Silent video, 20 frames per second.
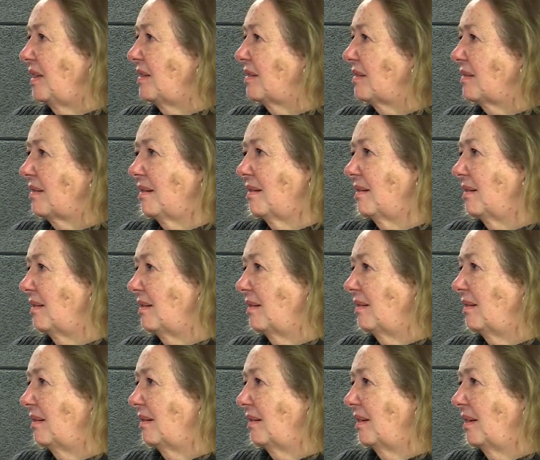star,
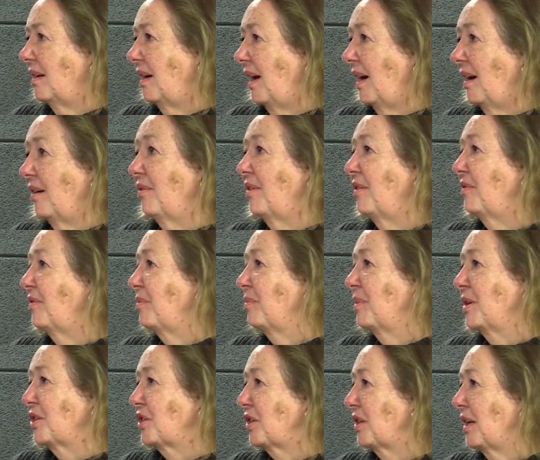however
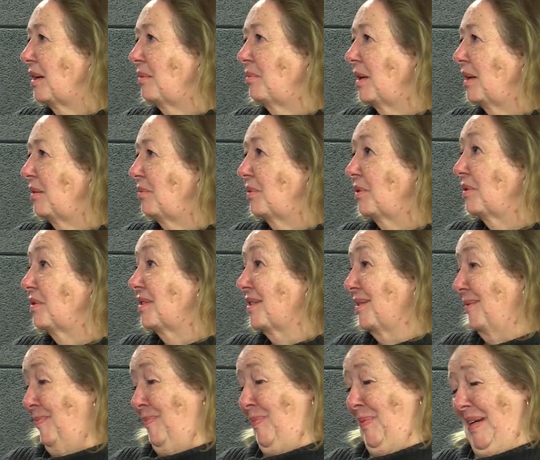much they may want
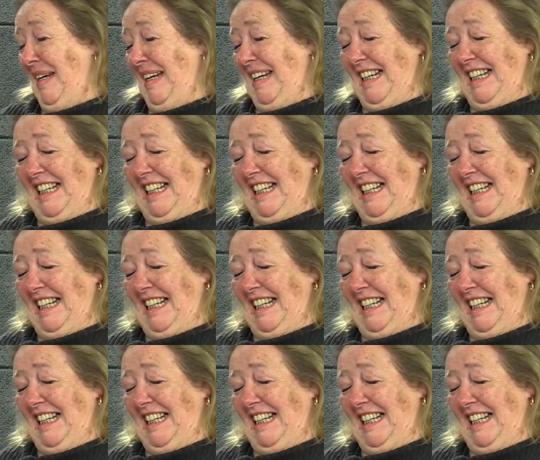to be.